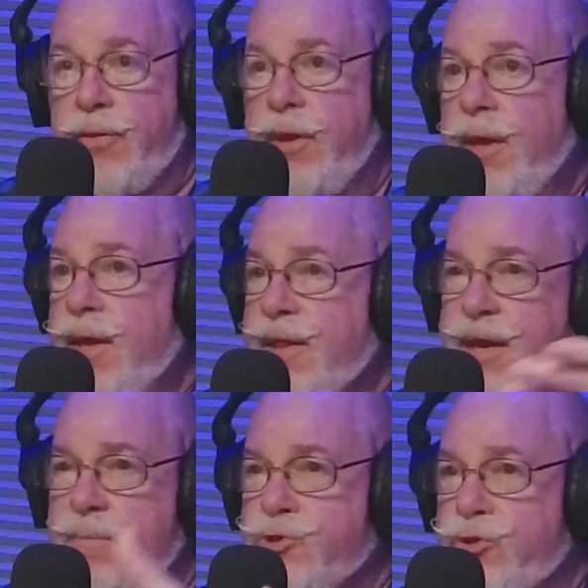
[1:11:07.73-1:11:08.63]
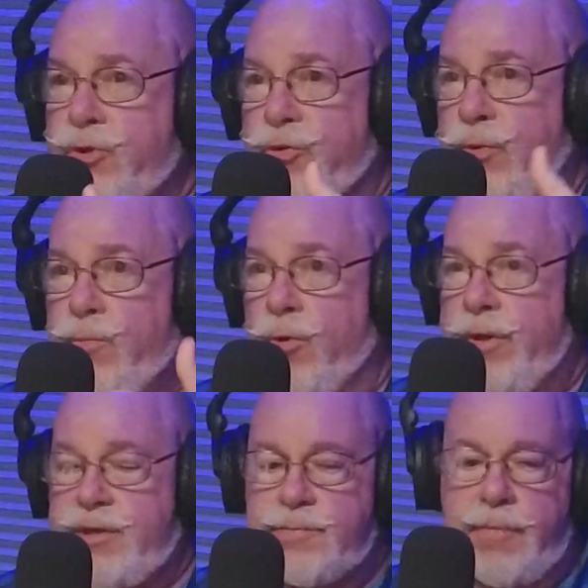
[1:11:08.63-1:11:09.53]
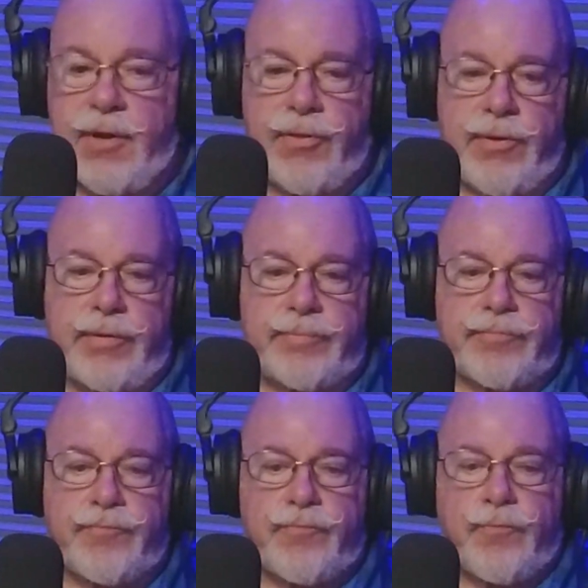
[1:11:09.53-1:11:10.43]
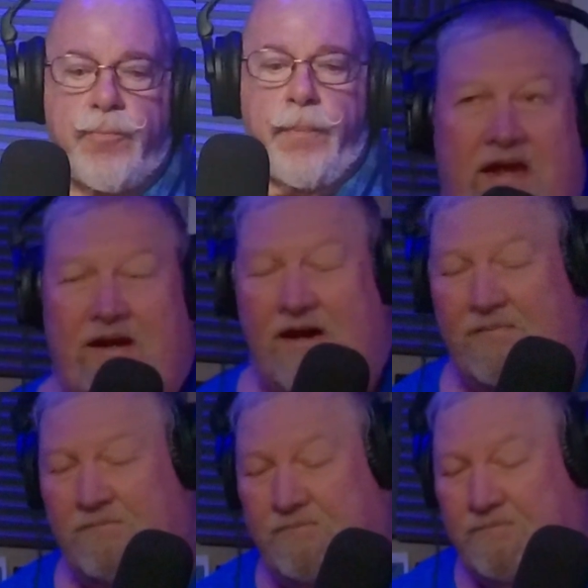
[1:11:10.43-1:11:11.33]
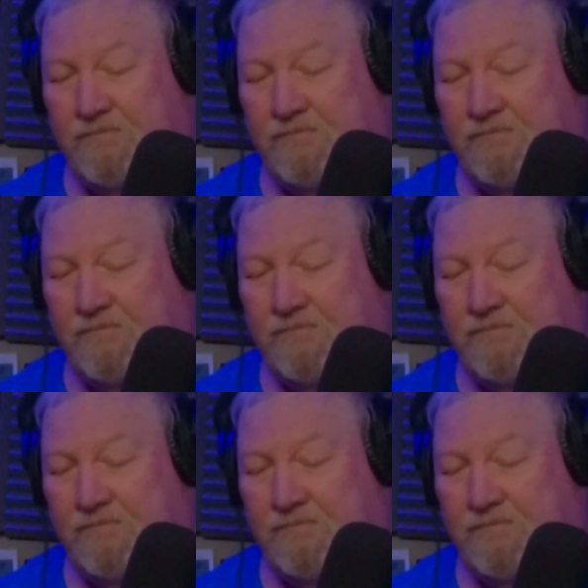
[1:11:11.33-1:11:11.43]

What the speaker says: I think I'm shooting 3 more this month. We looked at that report that from